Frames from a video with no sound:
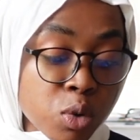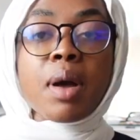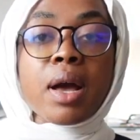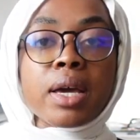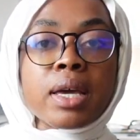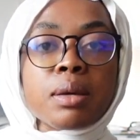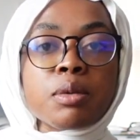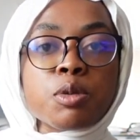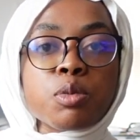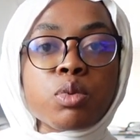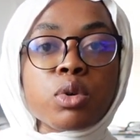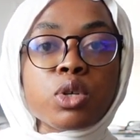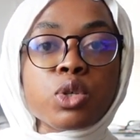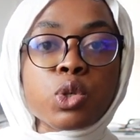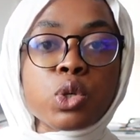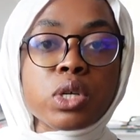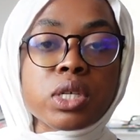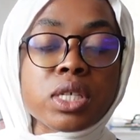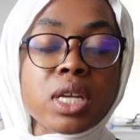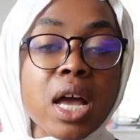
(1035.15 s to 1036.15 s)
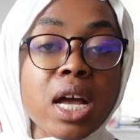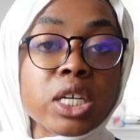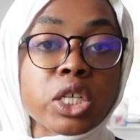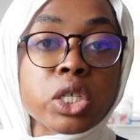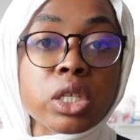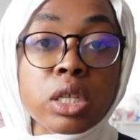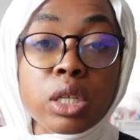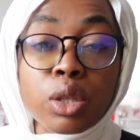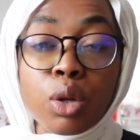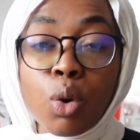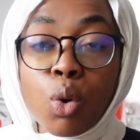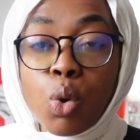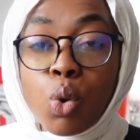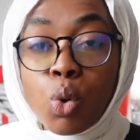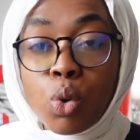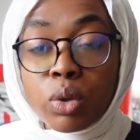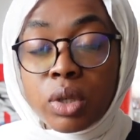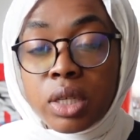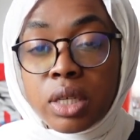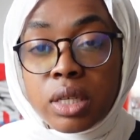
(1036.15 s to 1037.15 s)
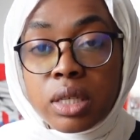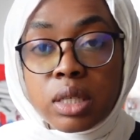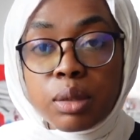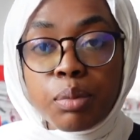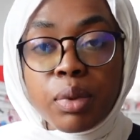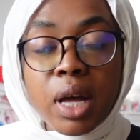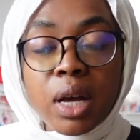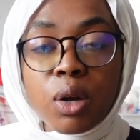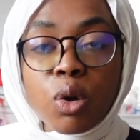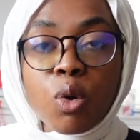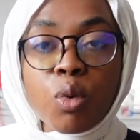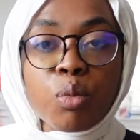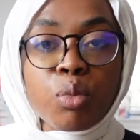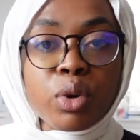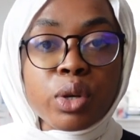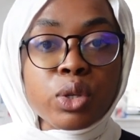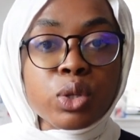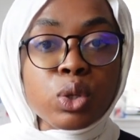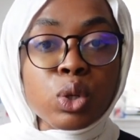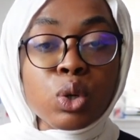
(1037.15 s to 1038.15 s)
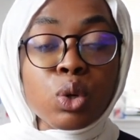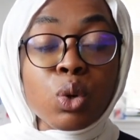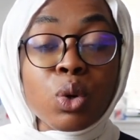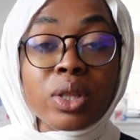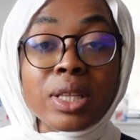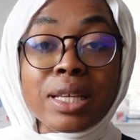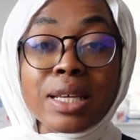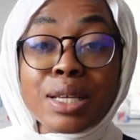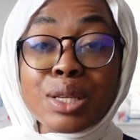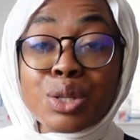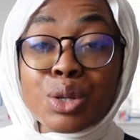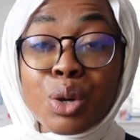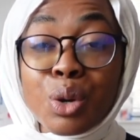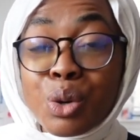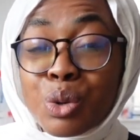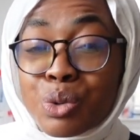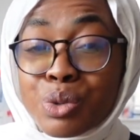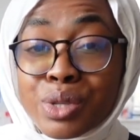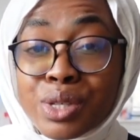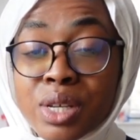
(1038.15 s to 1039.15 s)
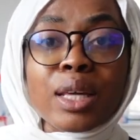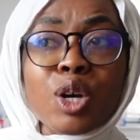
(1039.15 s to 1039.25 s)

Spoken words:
Hakeem's Bookstore is actually the oldest Black-owned bookstore on the East Coast.